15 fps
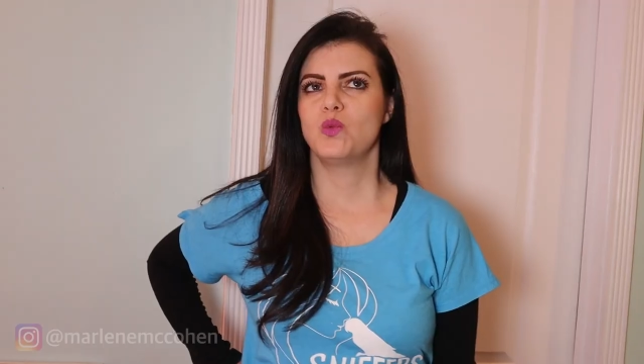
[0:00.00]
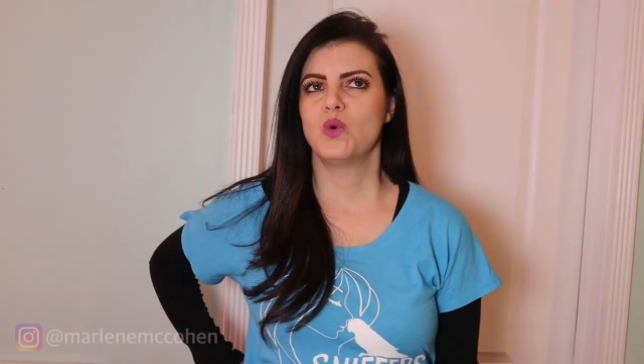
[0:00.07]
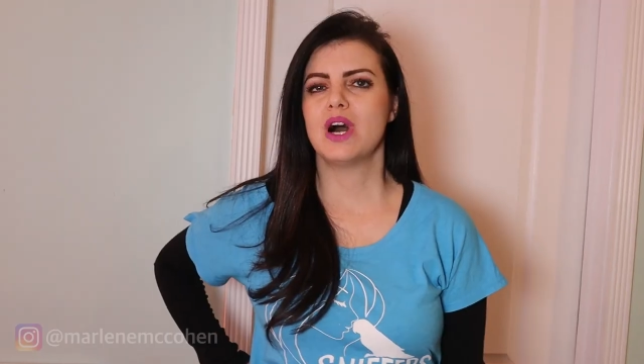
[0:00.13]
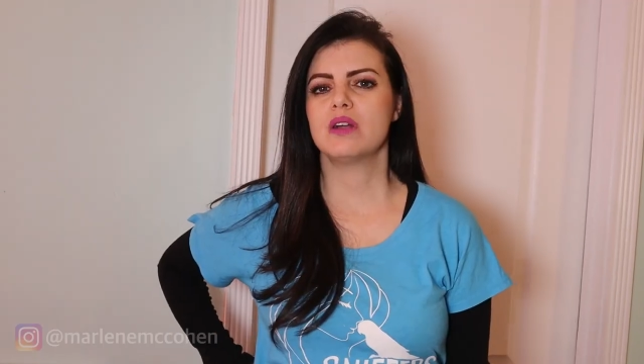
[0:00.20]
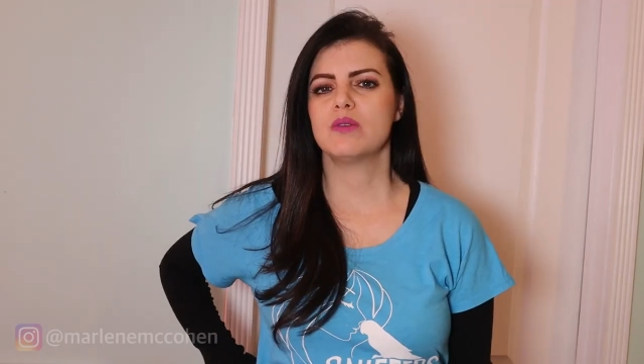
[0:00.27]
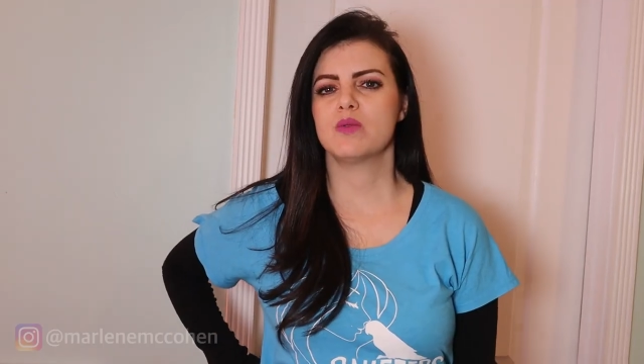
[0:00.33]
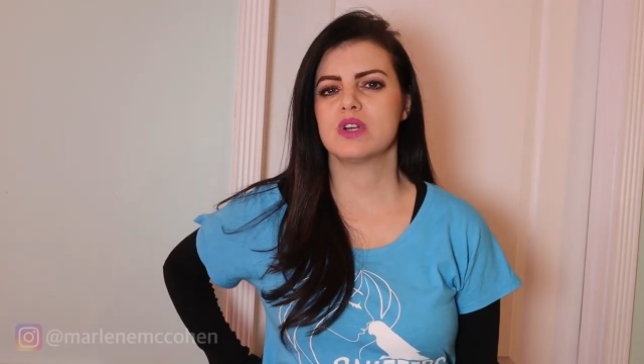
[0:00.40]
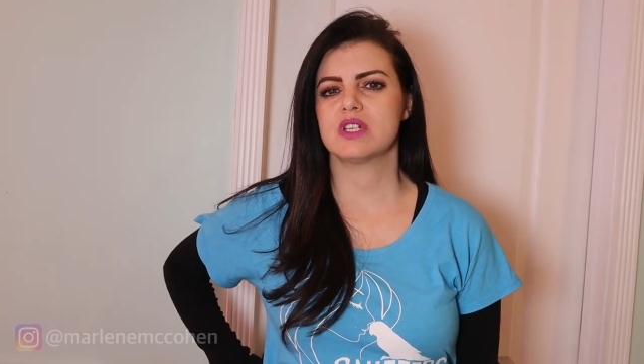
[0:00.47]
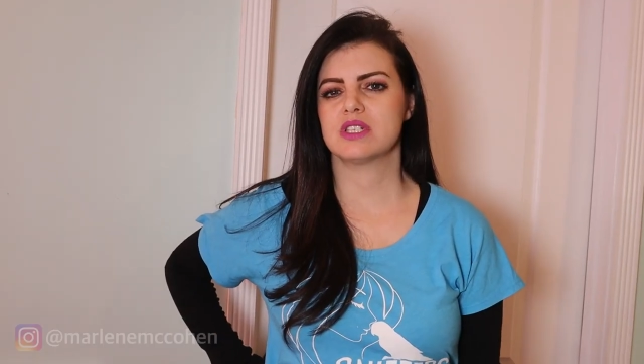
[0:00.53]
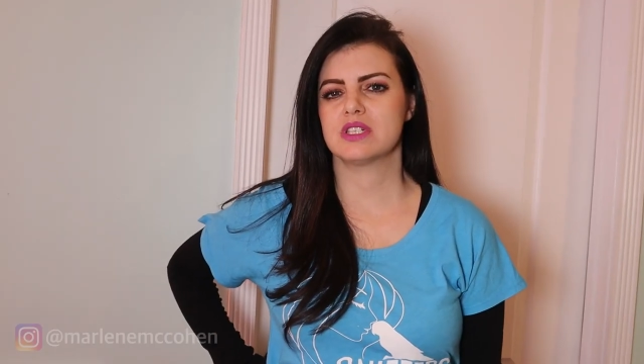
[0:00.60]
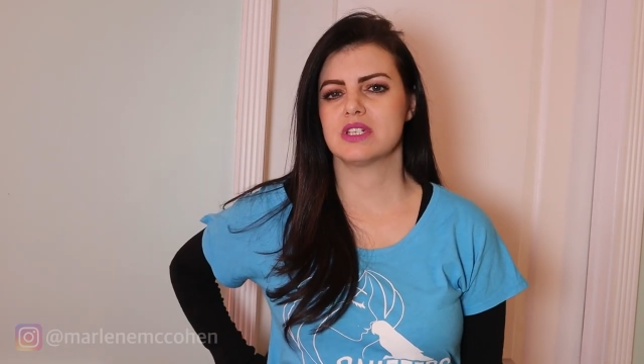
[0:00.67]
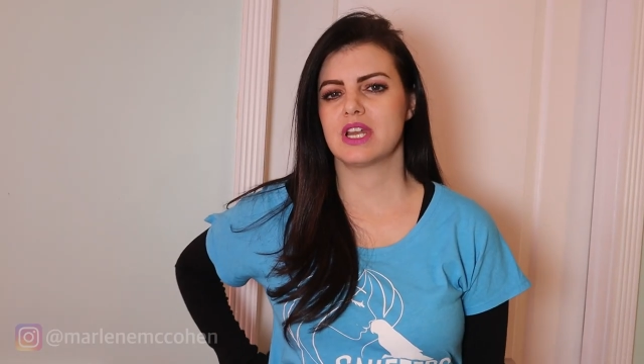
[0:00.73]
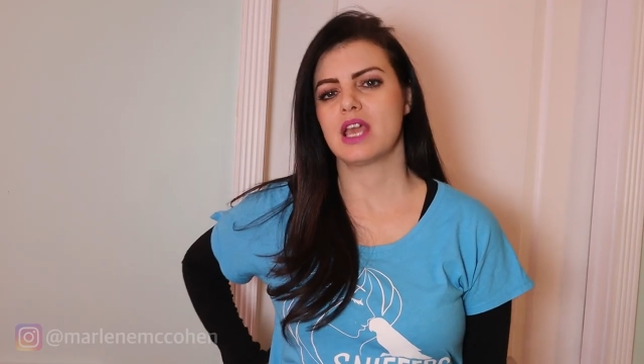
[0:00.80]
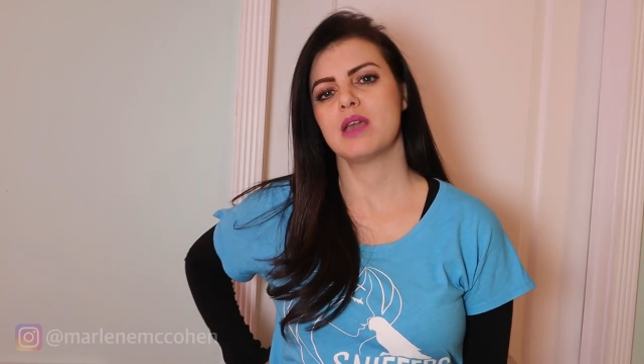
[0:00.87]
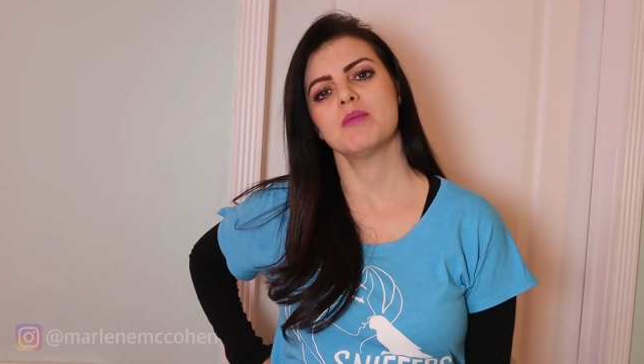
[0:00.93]
What was
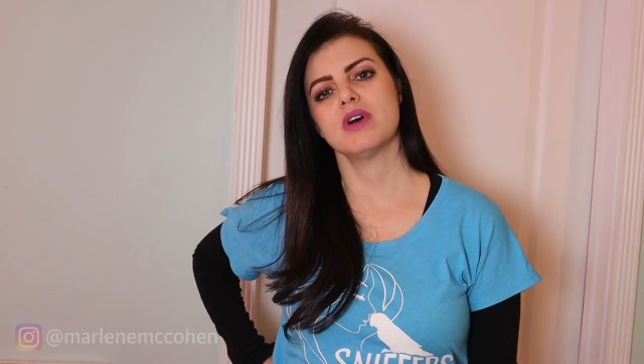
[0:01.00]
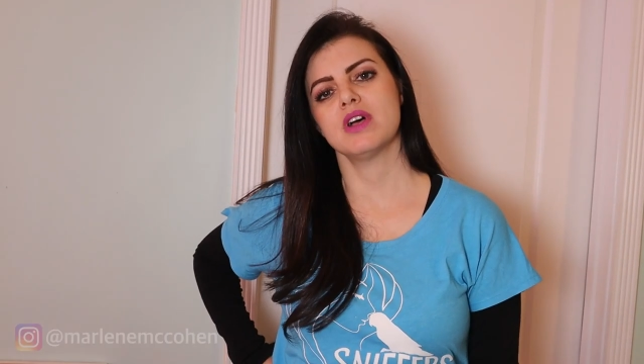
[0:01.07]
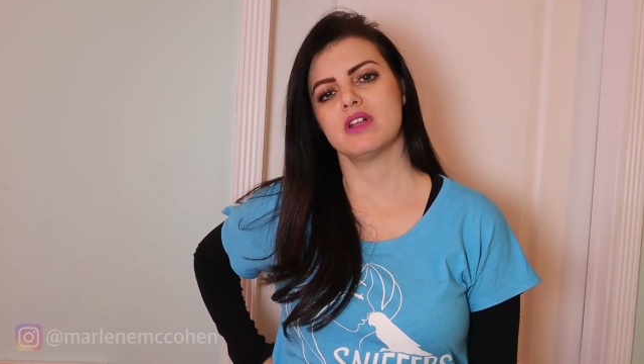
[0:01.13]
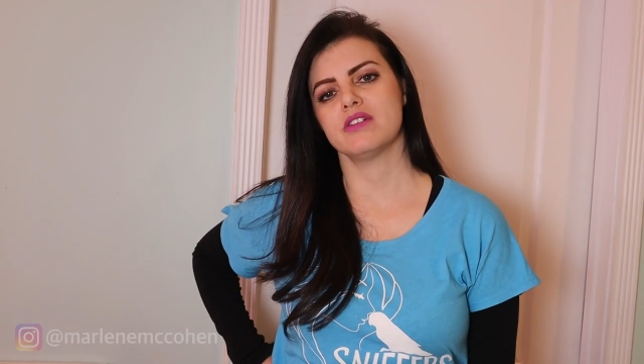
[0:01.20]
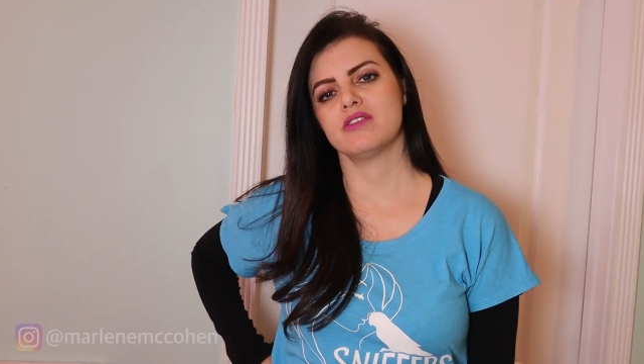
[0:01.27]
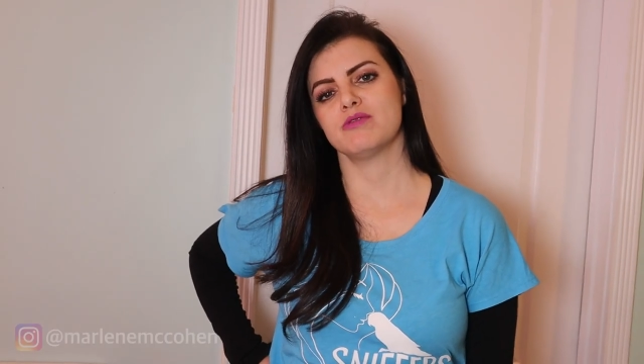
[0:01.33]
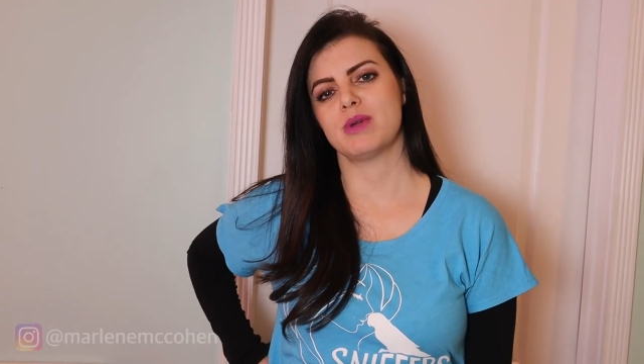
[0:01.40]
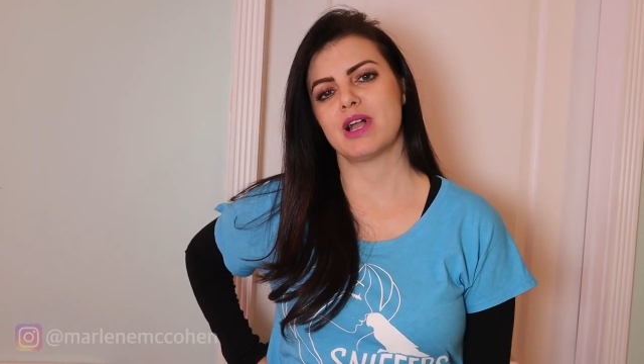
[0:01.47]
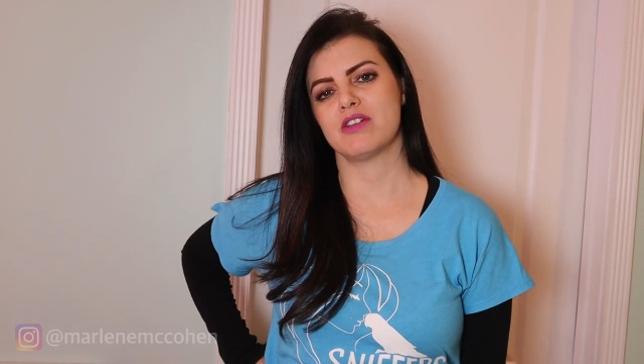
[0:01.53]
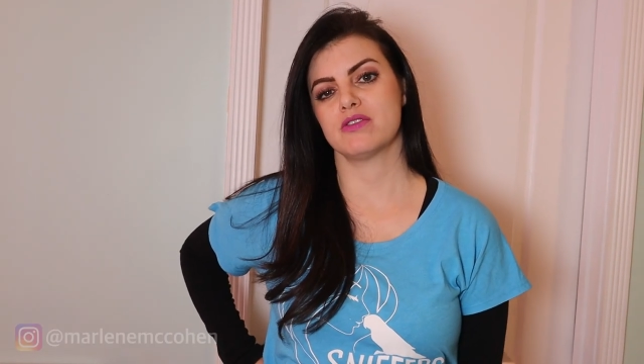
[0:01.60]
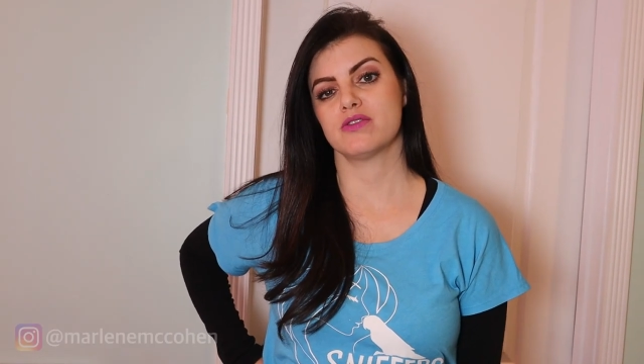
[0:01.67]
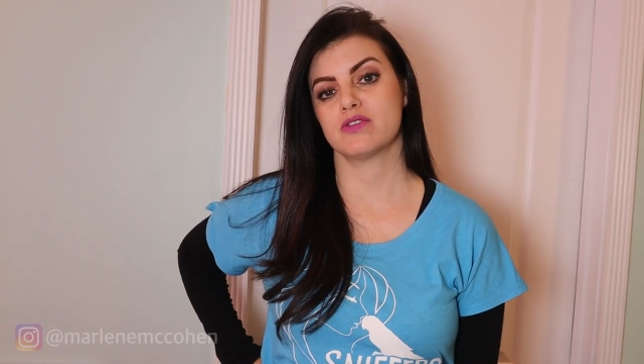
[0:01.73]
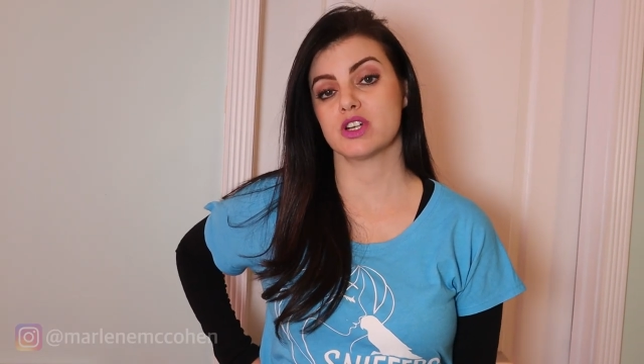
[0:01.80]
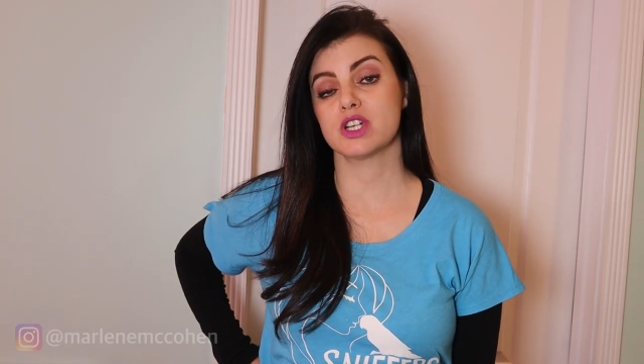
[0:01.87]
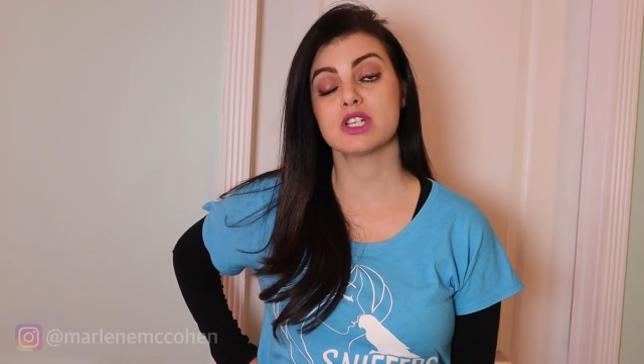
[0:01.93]
the name of my
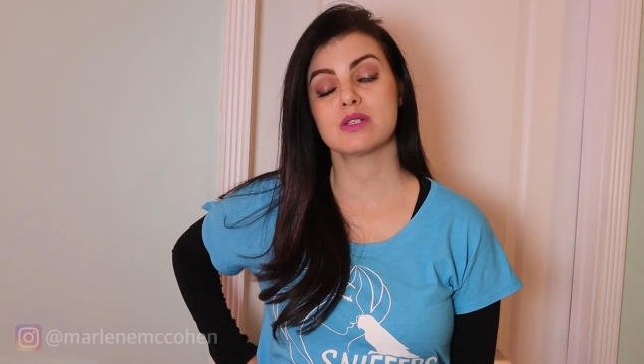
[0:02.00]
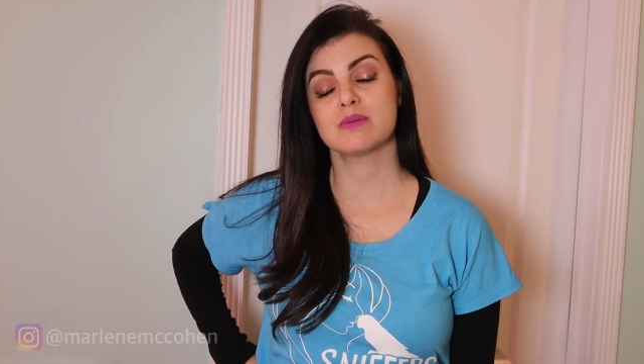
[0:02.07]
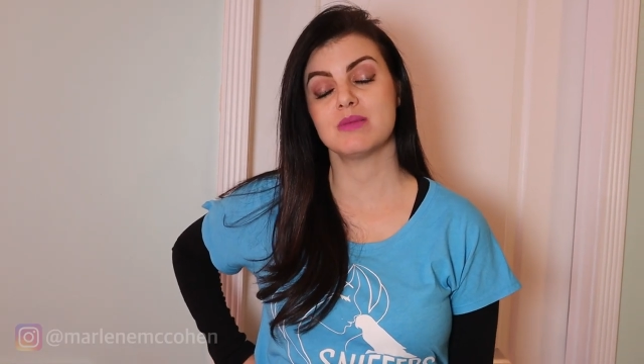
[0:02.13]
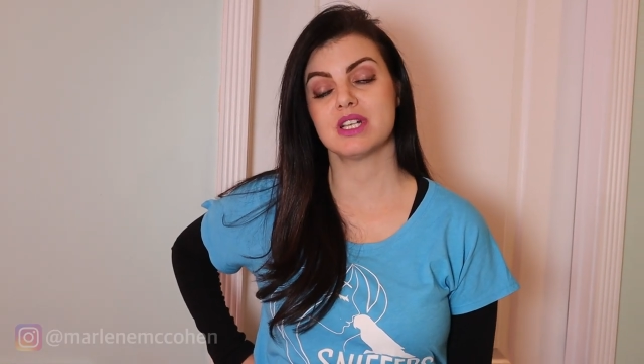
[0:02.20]
first